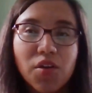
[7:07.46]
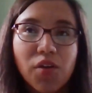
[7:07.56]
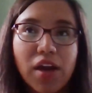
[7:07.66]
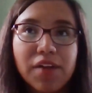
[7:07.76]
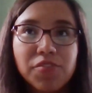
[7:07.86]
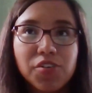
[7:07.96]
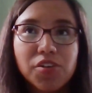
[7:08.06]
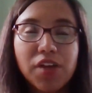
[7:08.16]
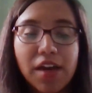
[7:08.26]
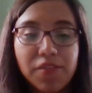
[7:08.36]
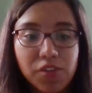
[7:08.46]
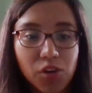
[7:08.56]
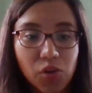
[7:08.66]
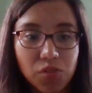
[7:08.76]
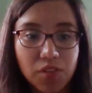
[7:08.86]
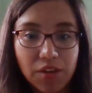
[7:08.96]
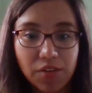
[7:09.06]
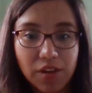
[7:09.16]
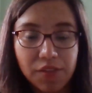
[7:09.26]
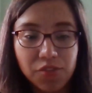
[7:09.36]
So after you have your goals
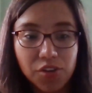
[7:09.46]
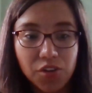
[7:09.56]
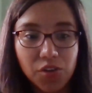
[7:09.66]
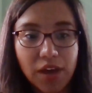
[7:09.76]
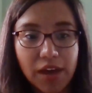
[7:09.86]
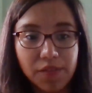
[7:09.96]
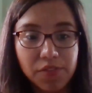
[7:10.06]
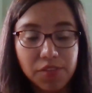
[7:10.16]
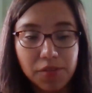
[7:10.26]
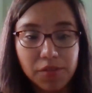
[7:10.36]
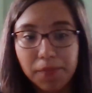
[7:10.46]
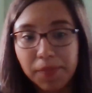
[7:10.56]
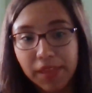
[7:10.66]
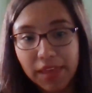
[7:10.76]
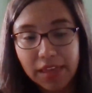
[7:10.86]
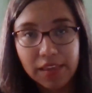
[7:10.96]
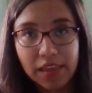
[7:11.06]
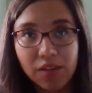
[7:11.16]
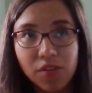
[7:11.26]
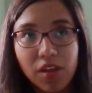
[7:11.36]
down, after you have the plan
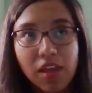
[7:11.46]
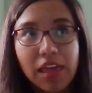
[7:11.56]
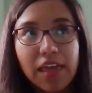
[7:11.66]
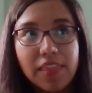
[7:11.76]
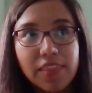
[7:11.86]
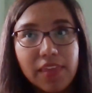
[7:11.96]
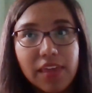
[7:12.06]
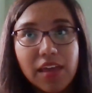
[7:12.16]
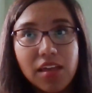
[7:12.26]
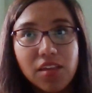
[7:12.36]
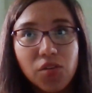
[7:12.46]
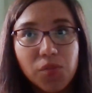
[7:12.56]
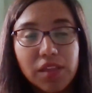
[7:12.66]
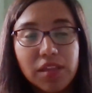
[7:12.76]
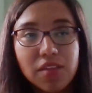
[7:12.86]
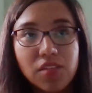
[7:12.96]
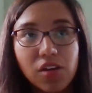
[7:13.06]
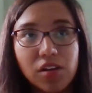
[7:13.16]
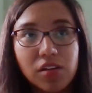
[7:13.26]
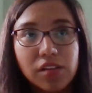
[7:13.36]
down, then you really
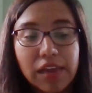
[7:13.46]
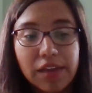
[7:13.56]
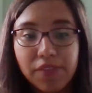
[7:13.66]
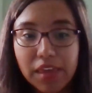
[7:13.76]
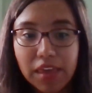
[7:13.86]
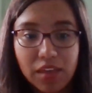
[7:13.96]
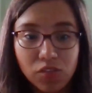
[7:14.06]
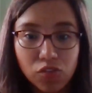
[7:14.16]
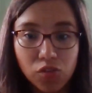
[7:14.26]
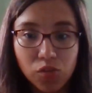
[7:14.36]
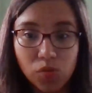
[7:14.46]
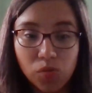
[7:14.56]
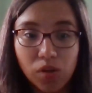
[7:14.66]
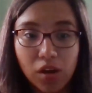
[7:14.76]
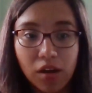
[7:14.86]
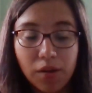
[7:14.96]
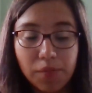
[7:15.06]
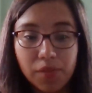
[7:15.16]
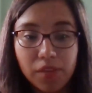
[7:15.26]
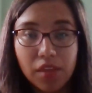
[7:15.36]
start diving into
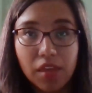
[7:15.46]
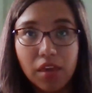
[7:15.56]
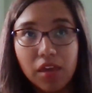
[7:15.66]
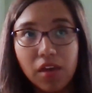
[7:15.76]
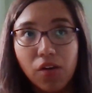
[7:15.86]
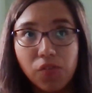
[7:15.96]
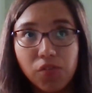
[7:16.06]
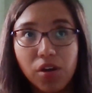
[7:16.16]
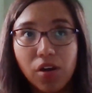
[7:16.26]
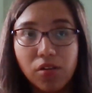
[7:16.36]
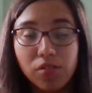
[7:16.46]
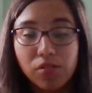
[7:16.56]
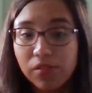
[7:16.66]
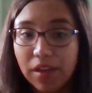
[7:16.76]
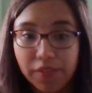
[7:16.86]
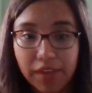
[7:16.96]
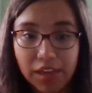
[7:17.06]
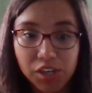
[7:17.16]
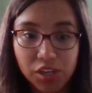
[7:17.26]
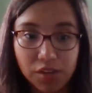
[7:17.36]
the overall
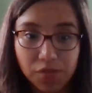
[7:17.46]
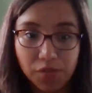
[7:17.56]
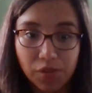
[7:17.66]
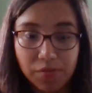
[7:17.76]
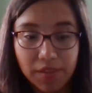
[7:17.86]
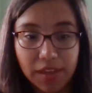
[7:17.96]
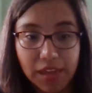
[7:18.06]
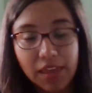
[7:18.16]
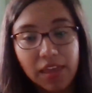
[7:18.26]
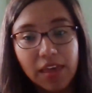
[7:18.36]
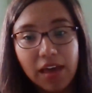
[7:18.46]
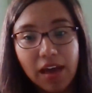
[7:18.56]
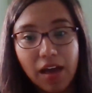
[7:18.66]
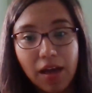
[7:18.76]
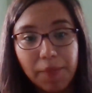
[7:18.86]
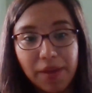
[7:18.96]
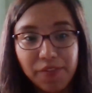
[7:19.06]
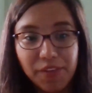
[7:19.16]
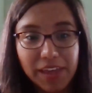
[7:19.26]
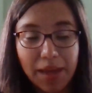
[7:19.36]
navigation of the website. I
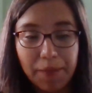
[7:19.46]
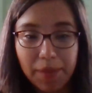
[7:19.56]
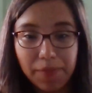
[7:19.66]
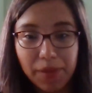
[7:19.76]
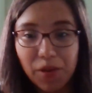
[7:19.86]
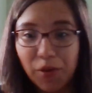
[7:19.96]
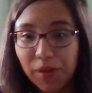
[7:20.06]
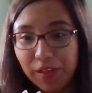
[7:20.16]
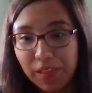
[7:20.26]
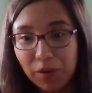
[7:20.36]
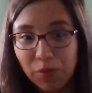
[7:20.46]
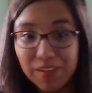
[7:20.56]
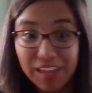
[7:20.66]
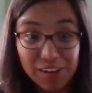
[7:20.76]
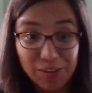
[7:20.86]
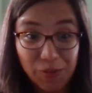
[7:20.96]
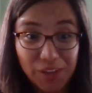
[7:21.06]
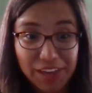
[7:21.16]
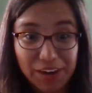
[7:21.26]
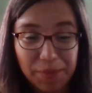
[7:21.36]
feel like I may be going a little technical
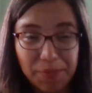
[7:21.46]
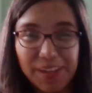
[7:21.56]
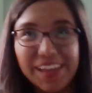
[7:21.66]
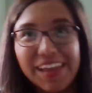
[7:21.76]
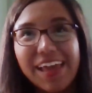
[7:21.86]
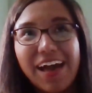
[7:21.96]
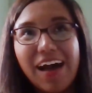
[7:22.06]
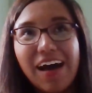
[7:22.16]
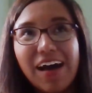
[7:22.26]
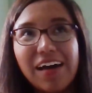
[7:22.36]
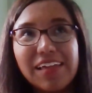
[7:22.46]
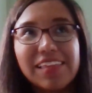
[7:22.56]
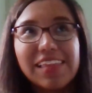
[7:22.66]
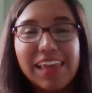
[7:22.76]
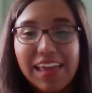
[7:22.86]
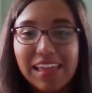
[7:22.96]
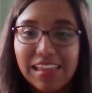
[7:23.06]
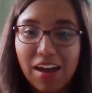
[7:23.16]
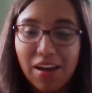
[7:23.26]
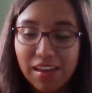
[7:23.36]
here, but uh,
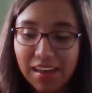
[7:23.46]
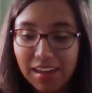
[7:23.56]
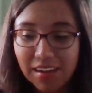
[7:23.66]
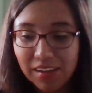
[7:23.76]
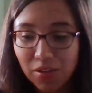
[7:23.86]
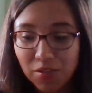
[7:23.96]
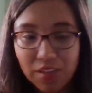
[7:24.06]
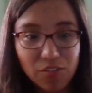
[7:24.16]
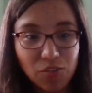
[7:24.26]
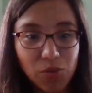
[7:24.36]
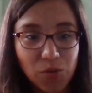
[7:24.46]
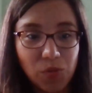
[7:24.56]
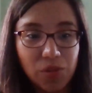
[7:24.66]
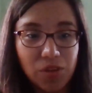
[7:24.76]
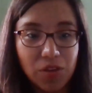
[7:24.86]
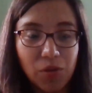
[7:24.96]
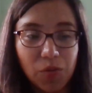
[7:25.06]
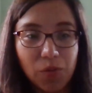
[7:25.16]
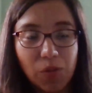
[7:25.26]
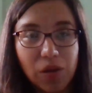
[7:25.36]
it kind of goes into
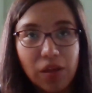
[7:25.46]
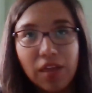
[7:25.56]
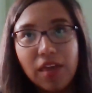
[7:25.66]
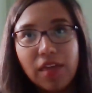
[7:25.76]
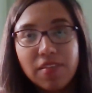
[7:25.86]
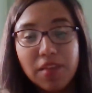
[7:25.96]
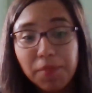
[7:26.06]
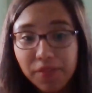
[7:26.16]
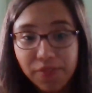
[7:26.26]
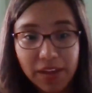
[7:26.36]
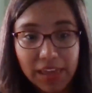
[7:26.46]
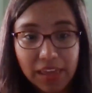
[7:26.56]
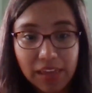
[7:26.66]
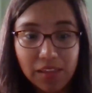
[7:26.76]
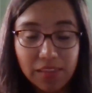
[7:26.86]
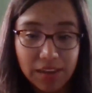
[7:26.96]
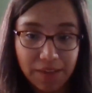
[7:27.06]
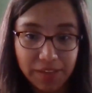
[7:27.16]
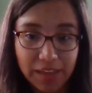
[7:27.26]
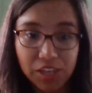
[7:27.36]
simplifying the
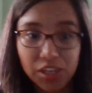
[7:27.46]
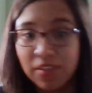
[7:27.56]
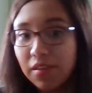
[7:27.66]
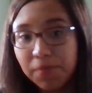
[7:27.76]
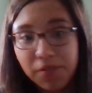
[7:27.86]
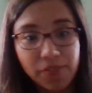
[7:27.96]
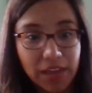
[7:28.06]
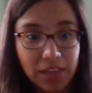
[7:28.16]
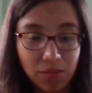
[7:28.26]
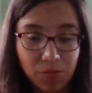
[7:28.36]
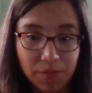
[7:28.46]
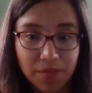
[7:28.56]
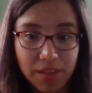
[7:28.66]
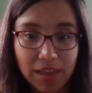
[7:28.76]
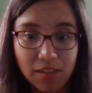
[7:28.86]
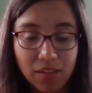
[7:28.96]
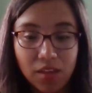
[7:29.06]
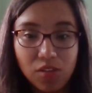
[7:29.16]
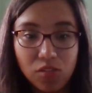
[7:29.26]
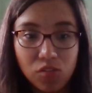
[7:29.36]
navigation, simplifying the website
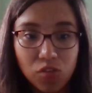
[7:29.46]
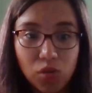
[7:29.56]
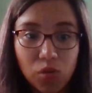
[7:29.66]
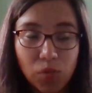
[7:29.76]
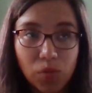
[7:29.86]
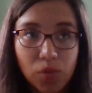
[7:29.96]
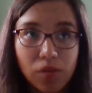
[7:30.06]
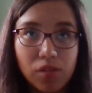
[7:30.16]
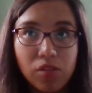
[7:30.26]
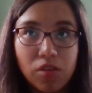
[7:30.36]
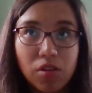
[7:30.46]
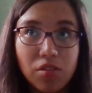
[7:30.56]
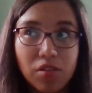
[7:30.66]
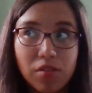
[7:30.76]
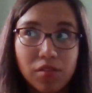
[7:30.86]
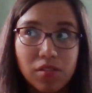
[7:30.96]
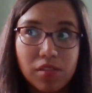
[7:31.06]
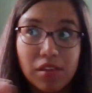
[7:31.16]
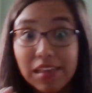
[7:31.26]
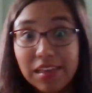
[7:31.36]
to
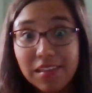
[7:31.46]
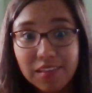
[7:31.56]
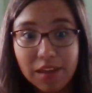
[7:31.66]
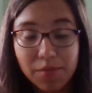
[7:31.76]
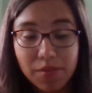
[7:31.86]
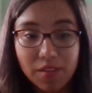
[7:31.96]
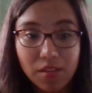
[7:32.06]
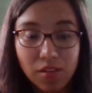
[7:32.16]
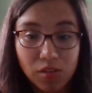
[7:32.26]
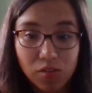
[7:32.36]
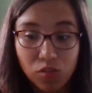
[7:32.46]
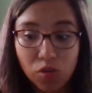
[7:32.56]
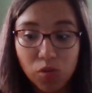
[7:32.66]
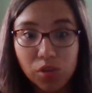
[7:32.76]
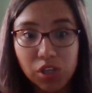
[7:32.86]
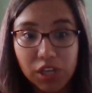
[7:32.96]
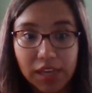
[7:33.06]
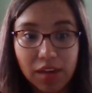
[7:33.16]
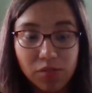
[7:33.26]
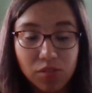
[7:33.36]
the least steps to check
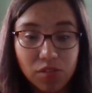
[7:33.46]
out.